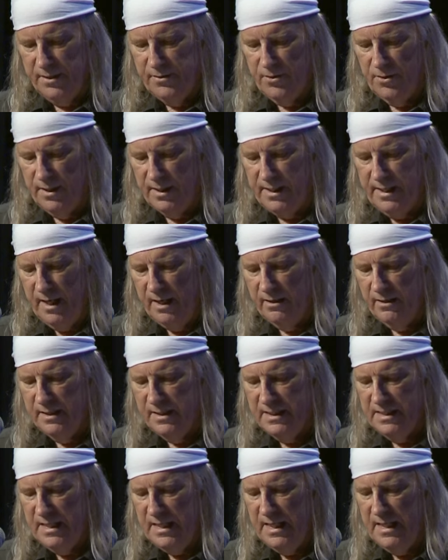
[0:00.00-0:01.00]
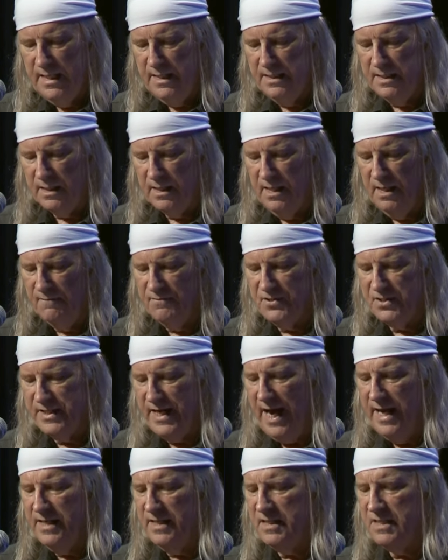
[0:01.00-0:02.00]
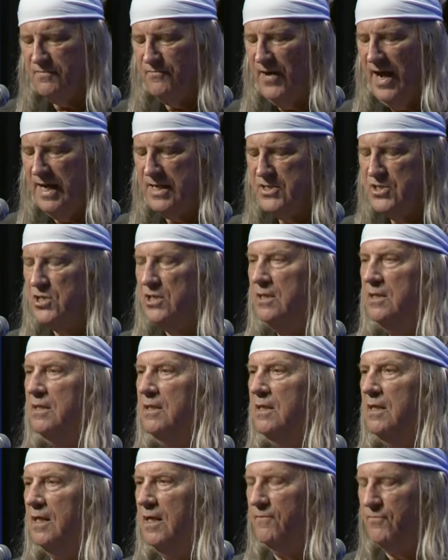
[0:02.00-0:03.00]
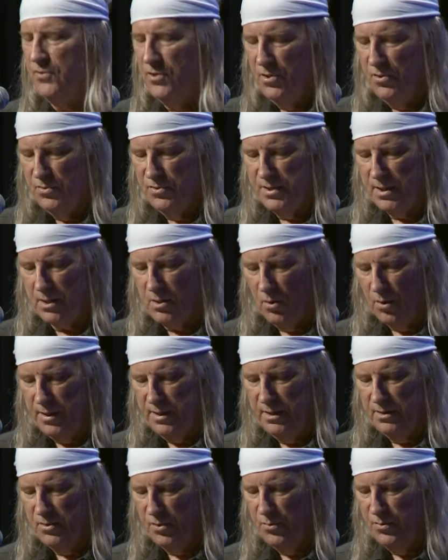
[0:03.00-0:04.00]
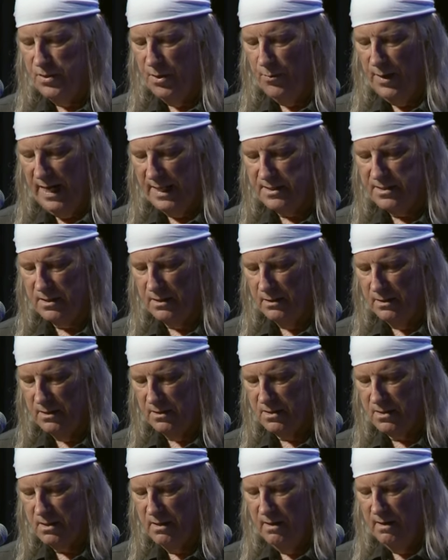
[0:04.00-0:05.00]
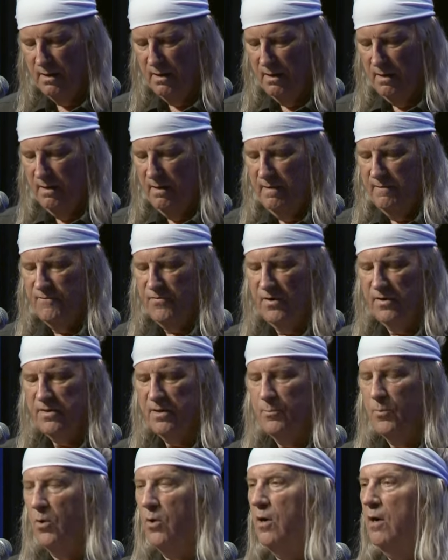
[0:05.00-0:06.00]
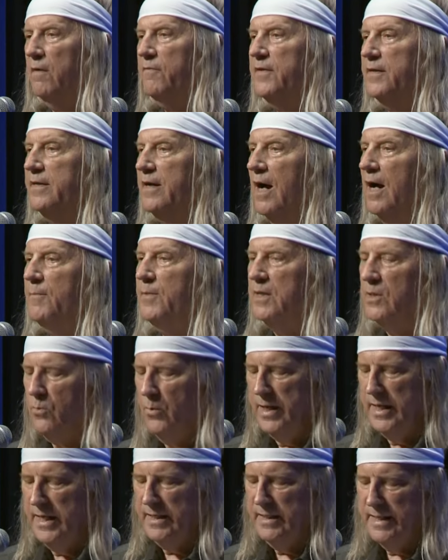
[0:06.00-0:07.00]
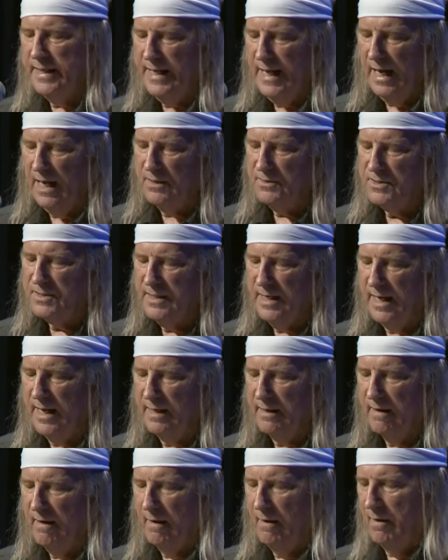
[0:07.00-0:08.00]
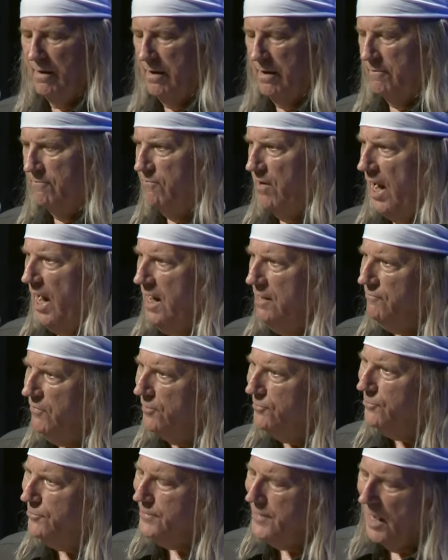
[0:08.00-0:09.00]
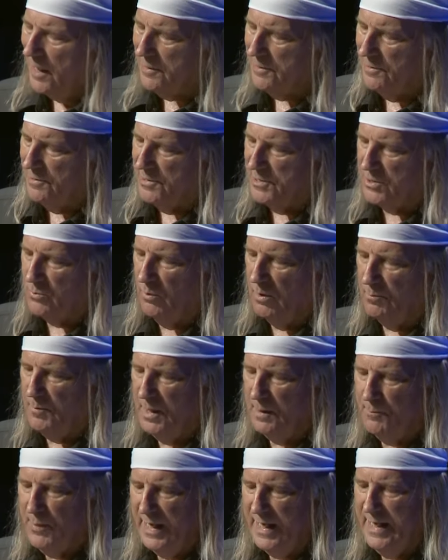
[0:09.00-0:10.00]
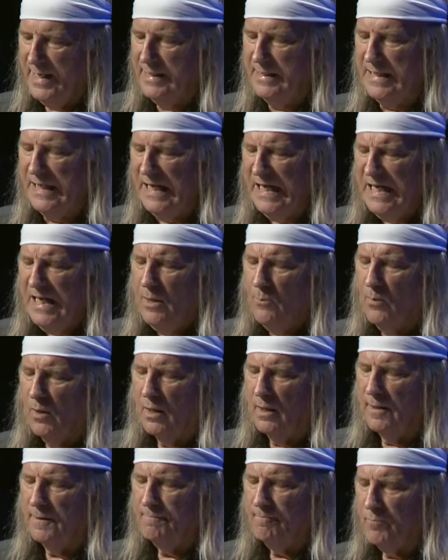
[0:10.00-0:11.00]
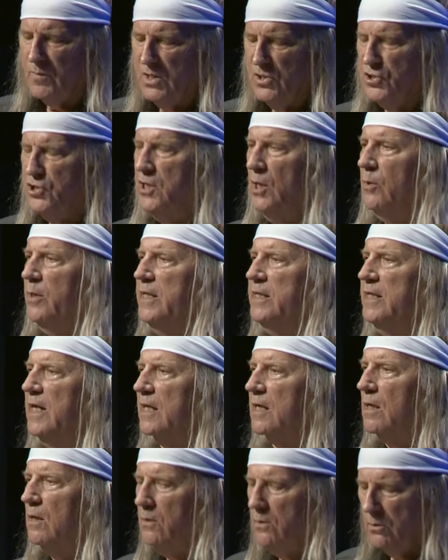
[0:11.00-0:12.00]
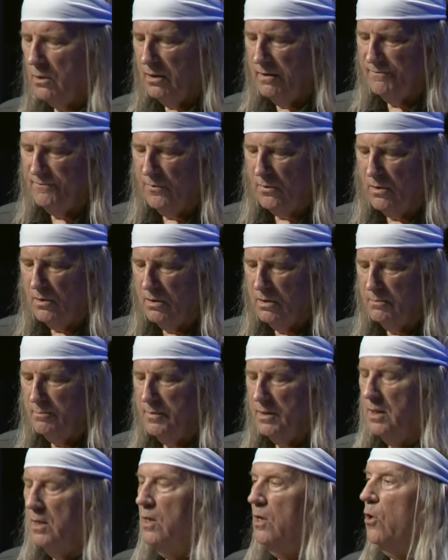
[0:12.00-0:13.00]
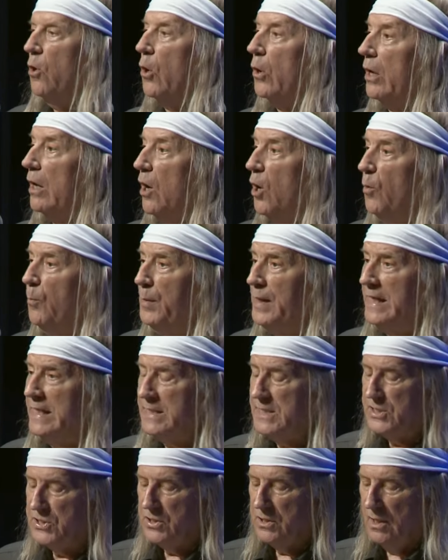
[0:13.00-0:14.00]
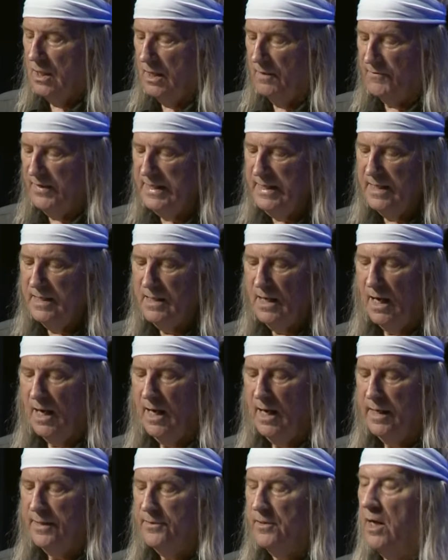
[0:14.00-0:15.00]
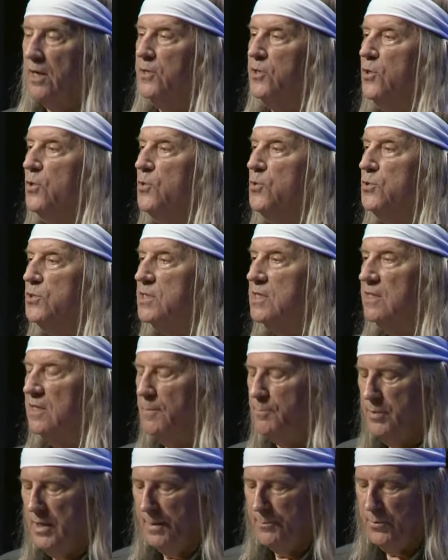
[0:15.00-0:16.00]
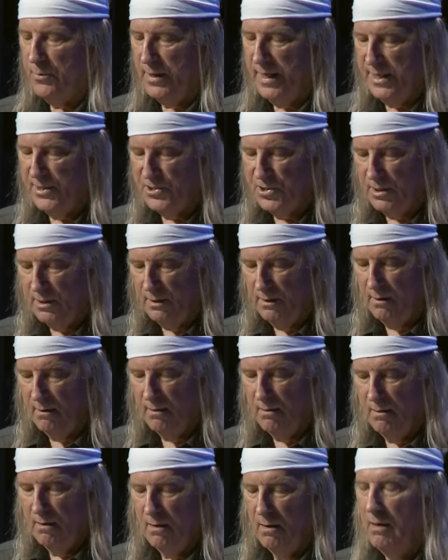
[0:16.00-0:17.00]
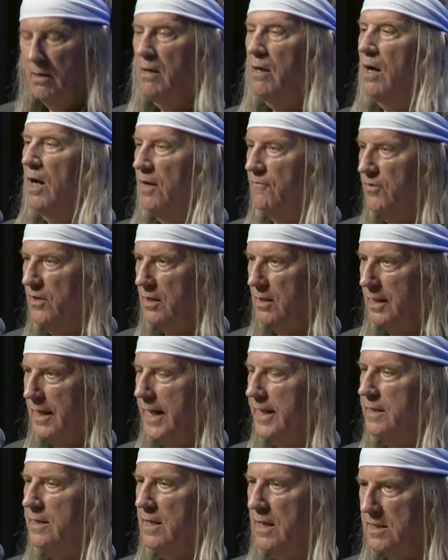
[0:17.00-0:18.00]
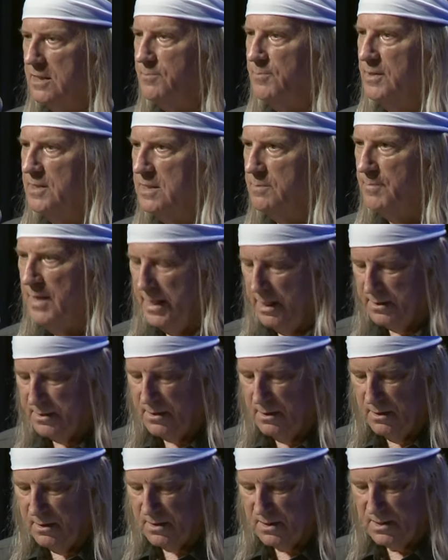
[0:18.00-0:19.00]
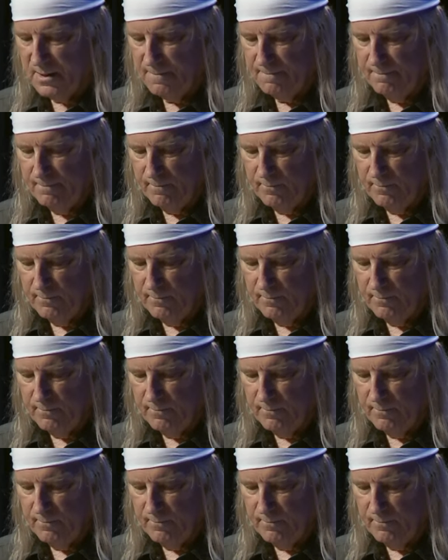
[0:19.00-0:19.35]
under a guarantee to give satisfaction if used according to directions. Furthermore, the Diamond Queen announced that $500 will be paid anyone showing that chloroform or opiates of any kind are used in the preparation of her late husband's medicines.